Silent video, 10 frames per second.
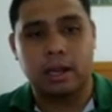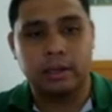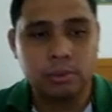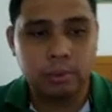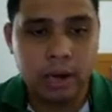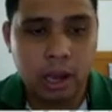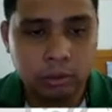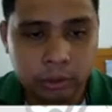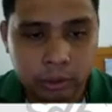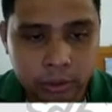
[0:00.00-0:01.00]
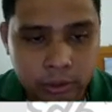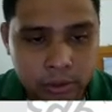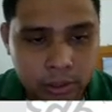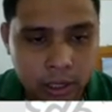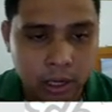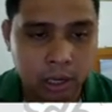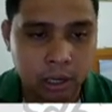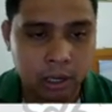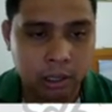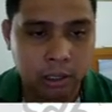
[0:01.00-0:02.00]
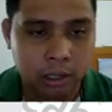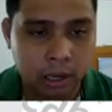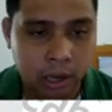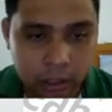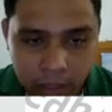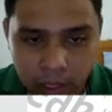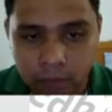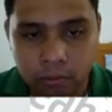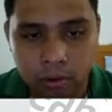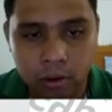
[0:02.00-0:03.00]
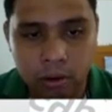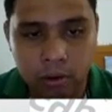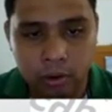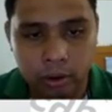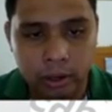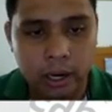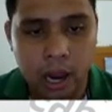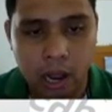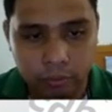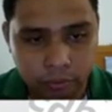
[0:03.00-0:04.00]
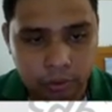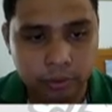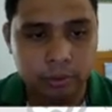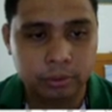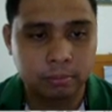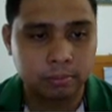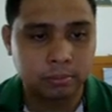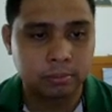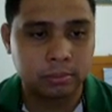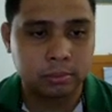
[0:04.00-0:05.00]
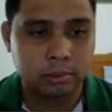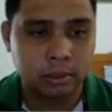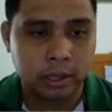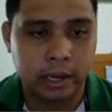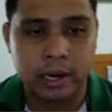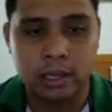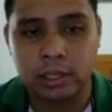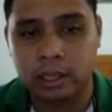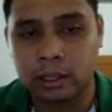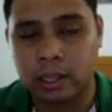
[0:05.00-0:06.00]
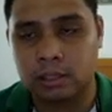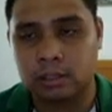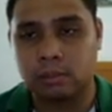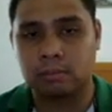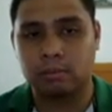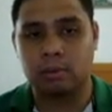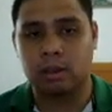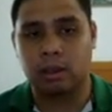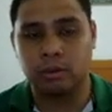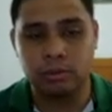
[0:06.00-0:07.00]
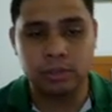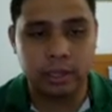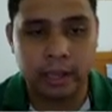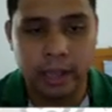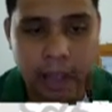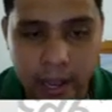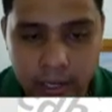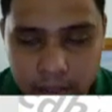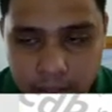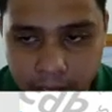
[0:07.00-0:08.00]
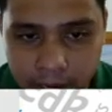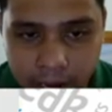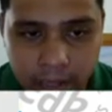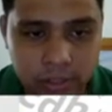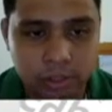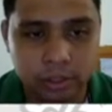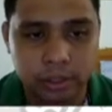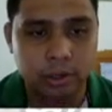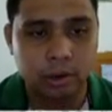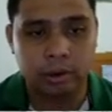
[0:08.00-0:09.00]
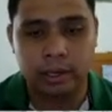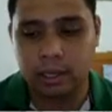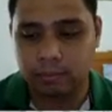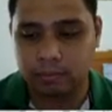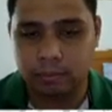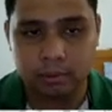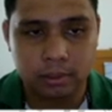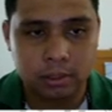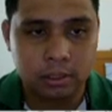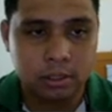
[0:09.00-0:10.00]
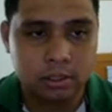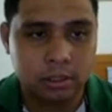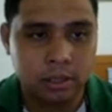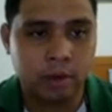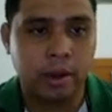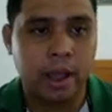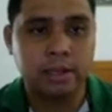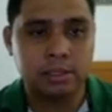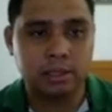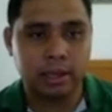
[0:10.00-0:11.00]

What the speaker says: this one, how to use a lot of or a few in a sentence, using ask and answer. Okay, now ask